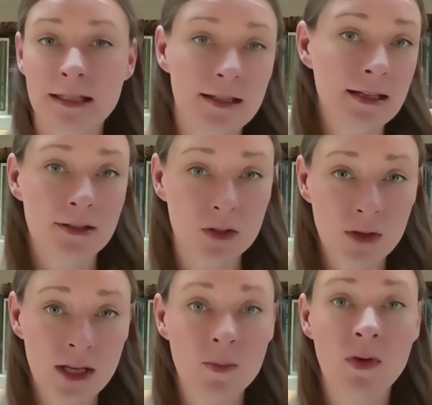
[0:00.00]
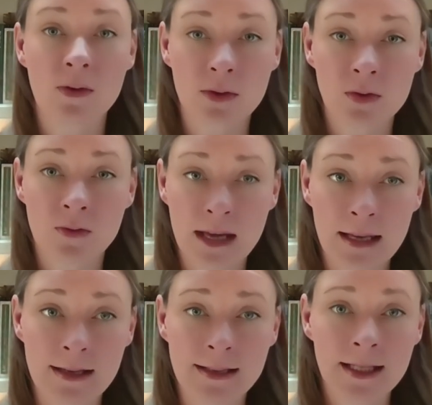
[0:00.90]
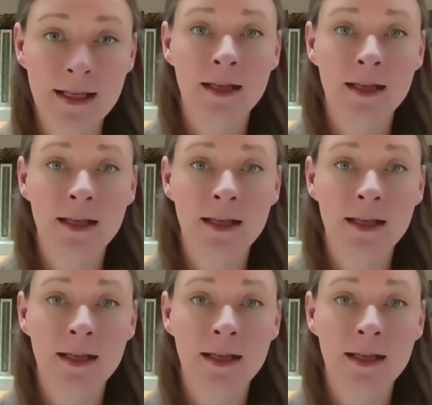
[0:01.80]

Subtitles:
into the extreme ultraviolet?